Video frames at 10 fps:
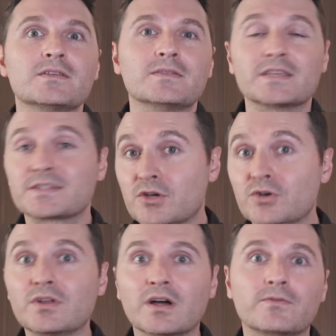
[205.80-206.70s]
This
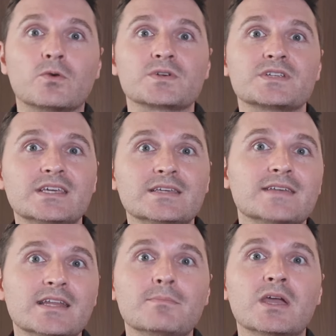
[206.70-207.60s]
could, of course, ease
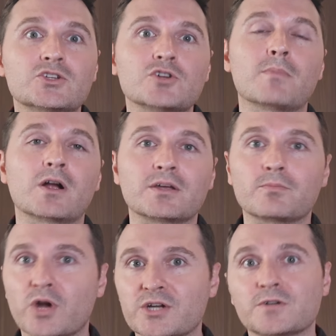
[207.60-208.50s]
any major market
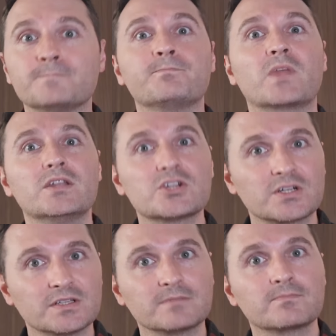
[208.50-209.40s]
pressure.
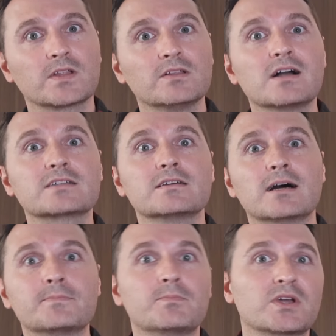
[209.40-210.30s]
Additionally, the
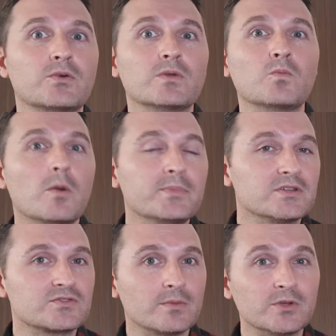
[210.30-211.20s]
locked-up Bitcoin won't be
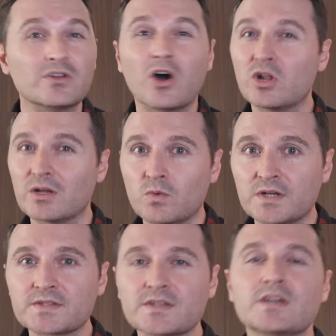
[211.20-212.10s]
distributed all at
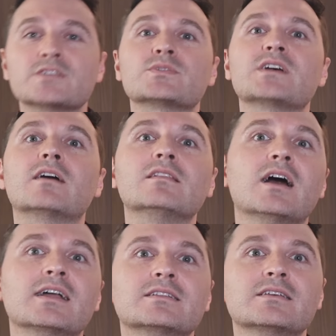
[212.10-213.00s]
once, so it's
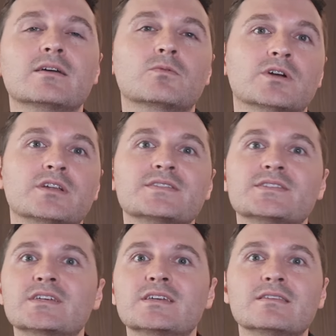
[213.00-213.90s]
unlikely that we're going to
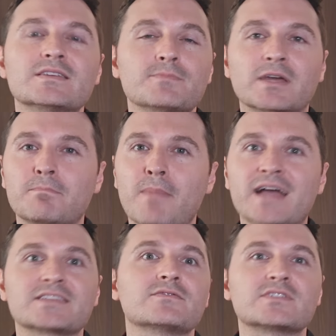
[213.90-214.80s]
see these like
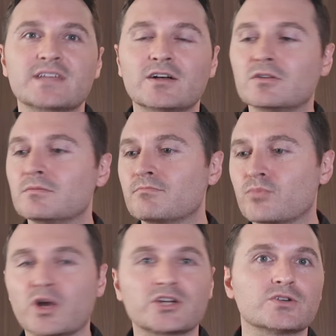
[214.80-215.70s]
massive sell
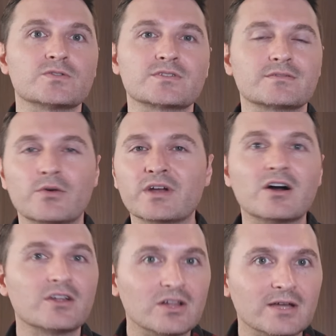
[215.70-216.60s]
pressures going
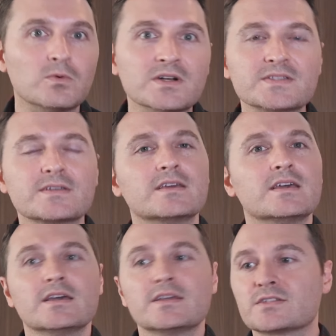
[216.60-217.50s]
on all at once.
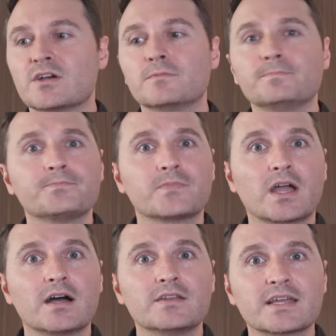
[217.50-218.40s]
So,
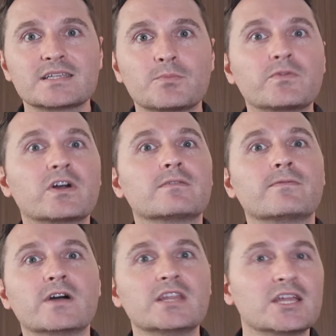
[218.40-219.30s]
next up, we've got a
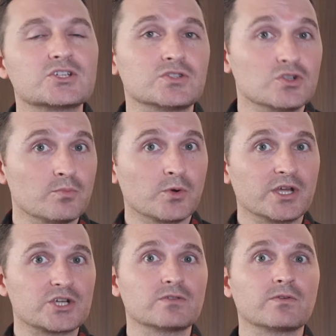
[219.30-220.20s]
financial doom
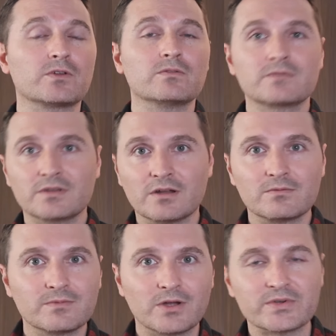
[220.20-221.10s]
prediction for you. You
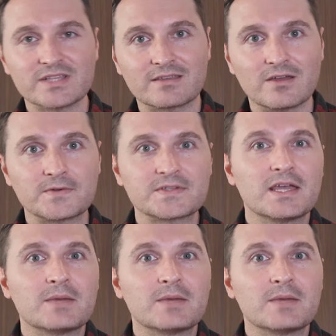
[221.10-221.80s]
know, we always like those.